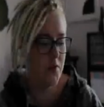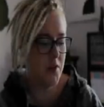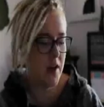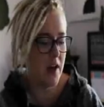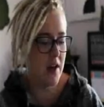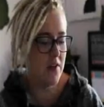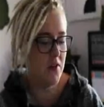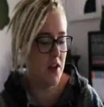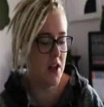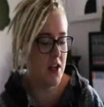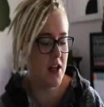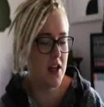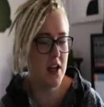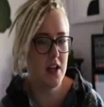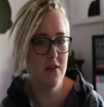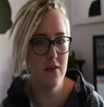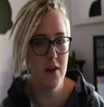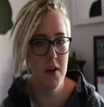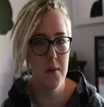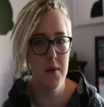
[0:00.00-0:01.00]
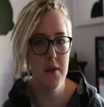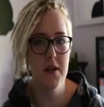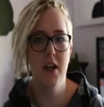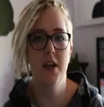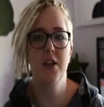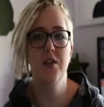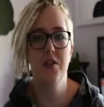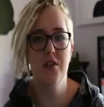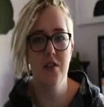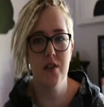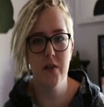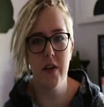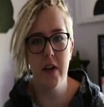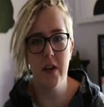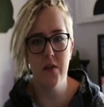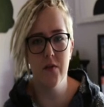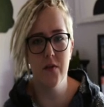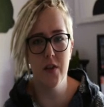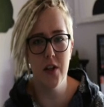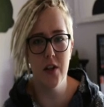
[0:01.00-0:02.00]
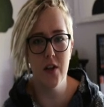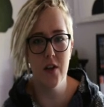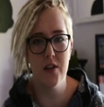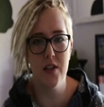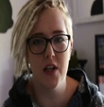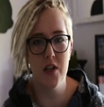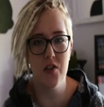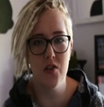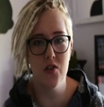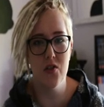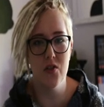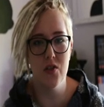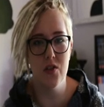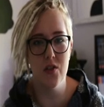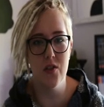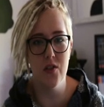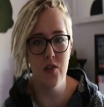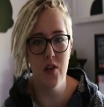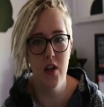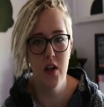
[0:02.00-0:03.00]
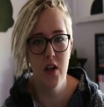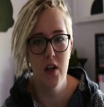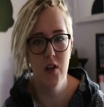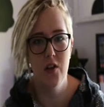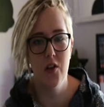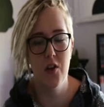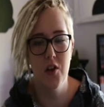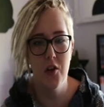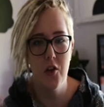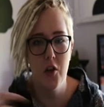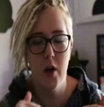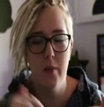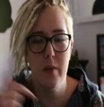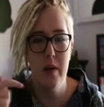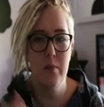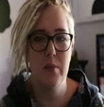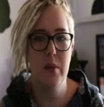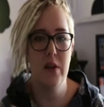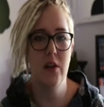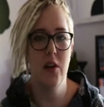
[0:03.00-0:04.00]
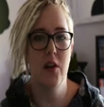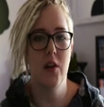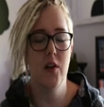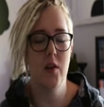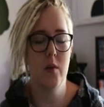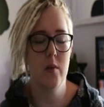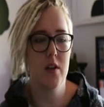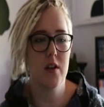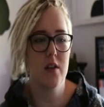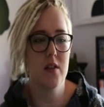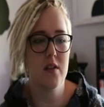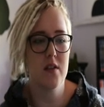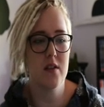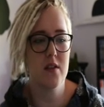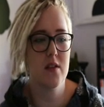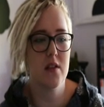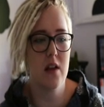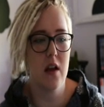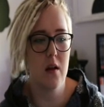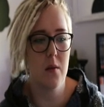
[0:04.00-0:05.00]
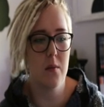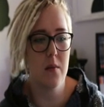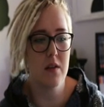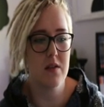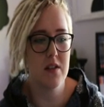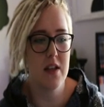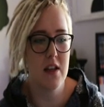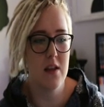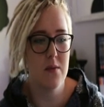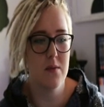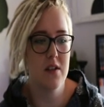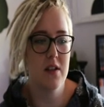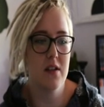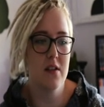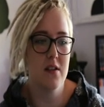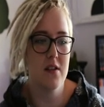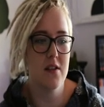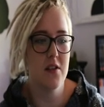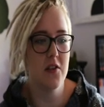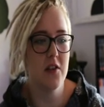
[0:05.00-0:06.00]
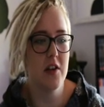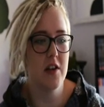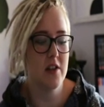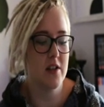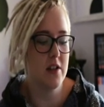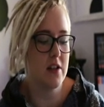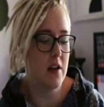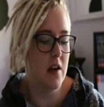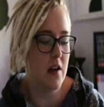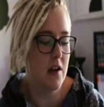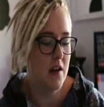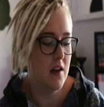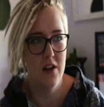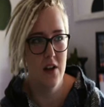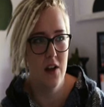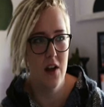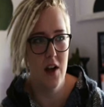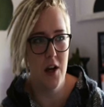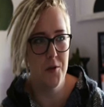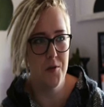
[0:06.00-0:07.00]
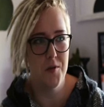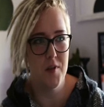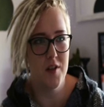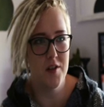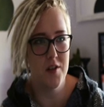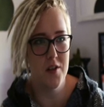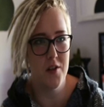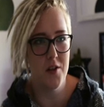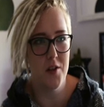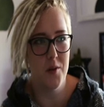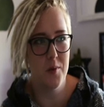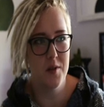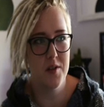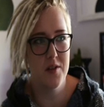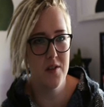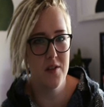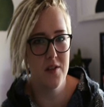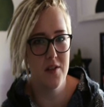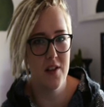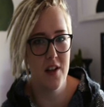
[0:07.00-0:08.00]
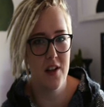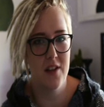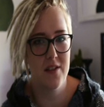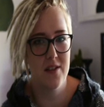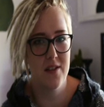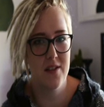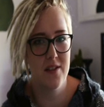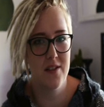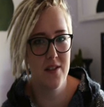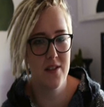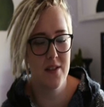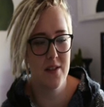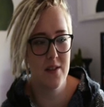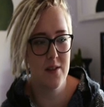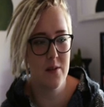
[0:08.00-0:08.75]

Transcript: If you have like any recommendations of other videos I should do, you can comment below because I'll take them into consideration. I really don't know what to do next.